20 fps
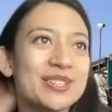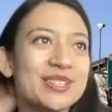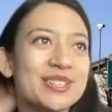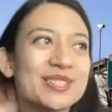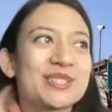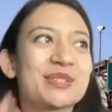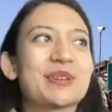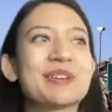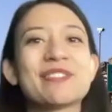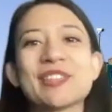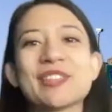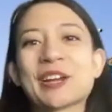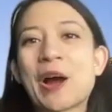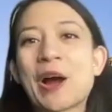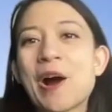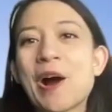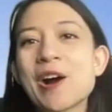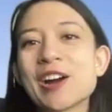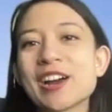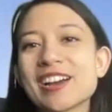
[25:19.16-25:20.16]
so if
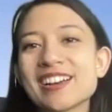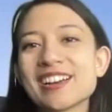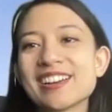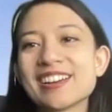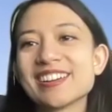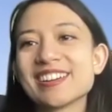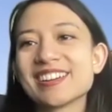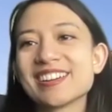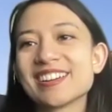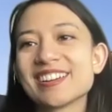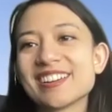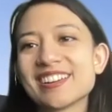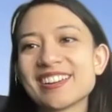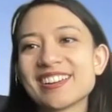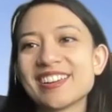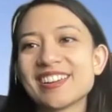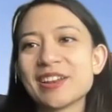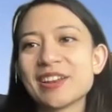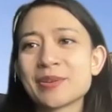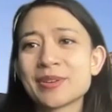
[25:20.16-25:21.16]
there are
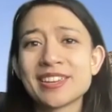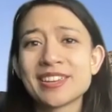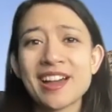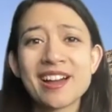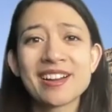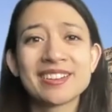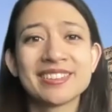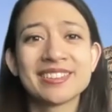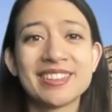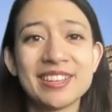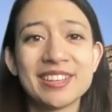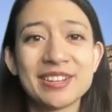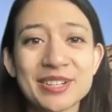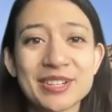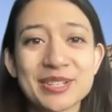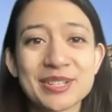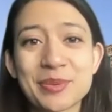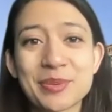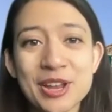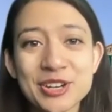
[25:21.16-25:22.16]
young
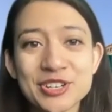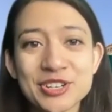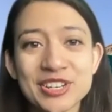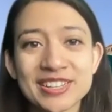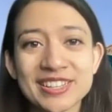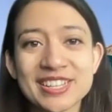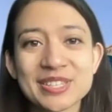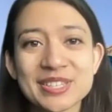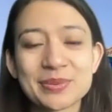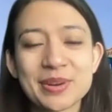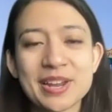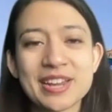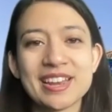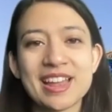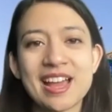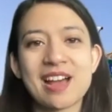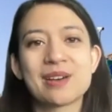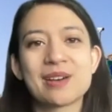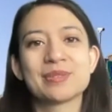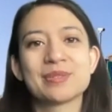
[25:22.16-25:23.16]
leaders watching this right
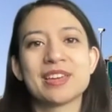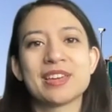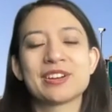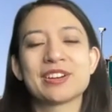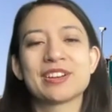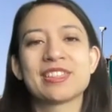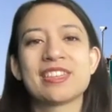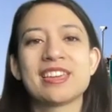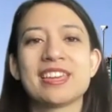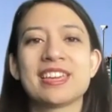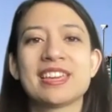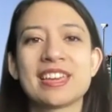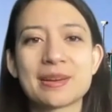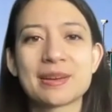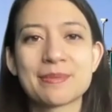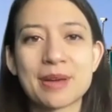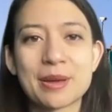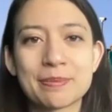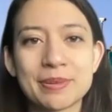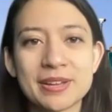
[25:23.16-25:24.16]
now that are thinking
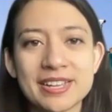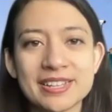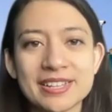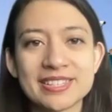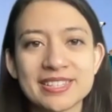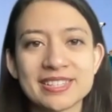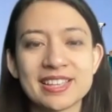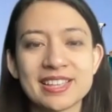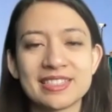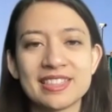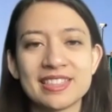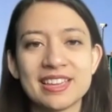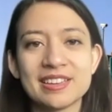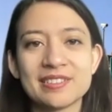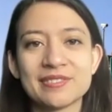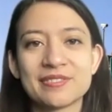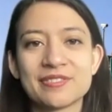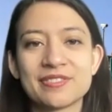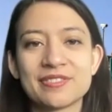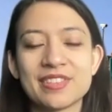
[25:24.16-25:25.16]
about places that
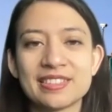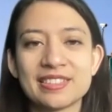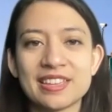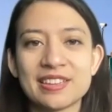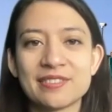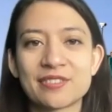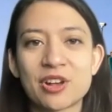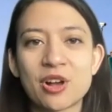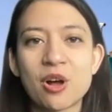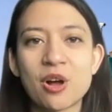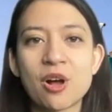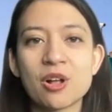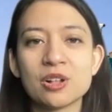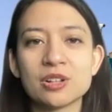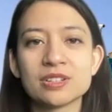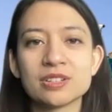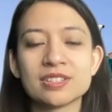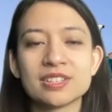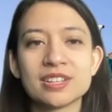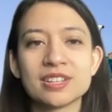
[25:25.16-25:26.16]
they've
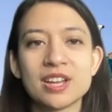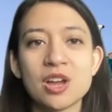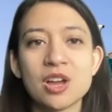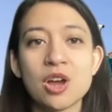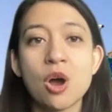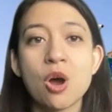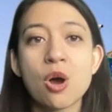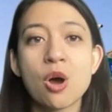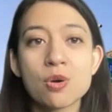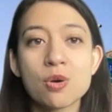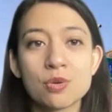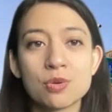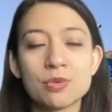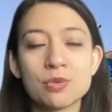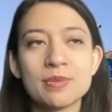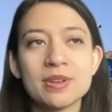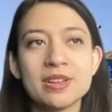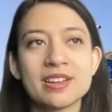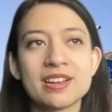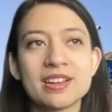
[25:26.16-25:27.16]
called
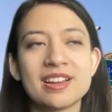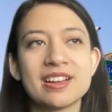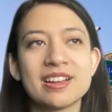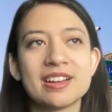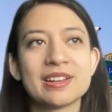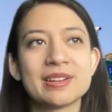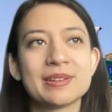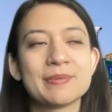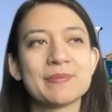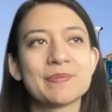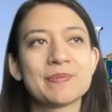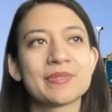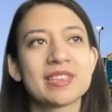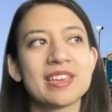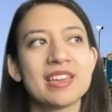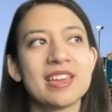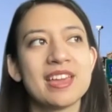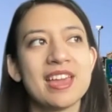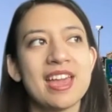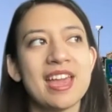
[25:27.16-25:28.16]
home, and
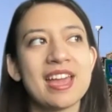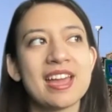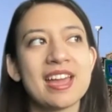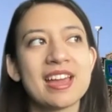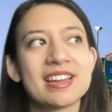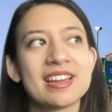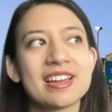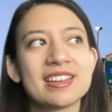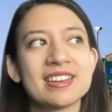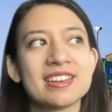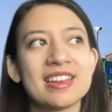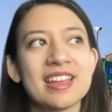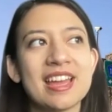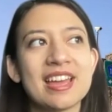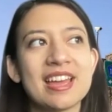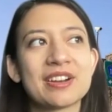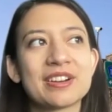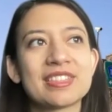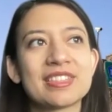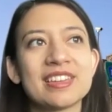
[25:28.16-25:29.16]

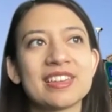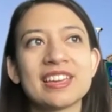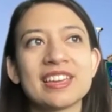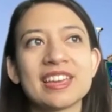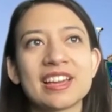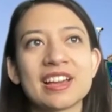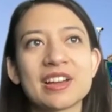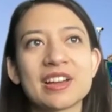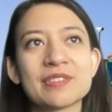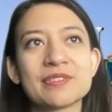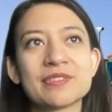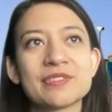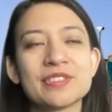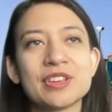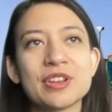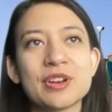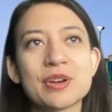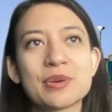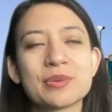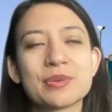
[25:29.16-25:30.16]
are thinking of
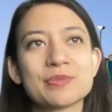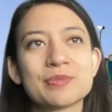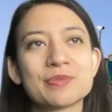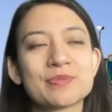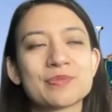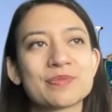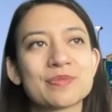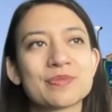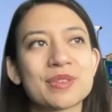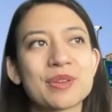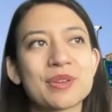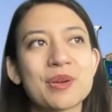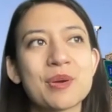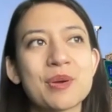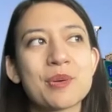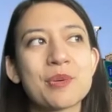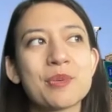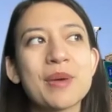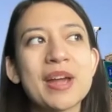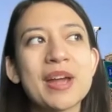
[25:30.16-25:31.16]

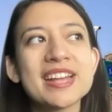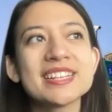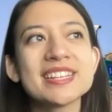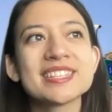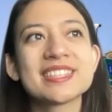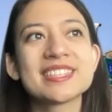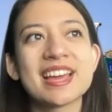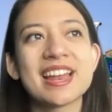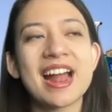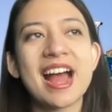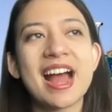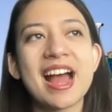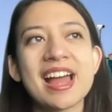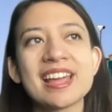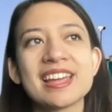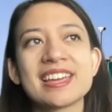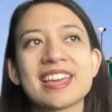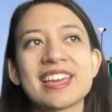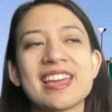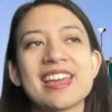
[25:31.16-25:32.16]
ways that
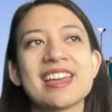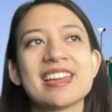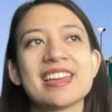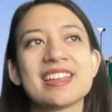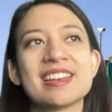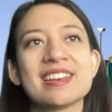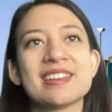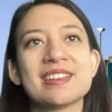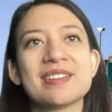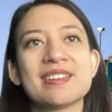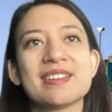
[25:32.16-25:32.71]
I can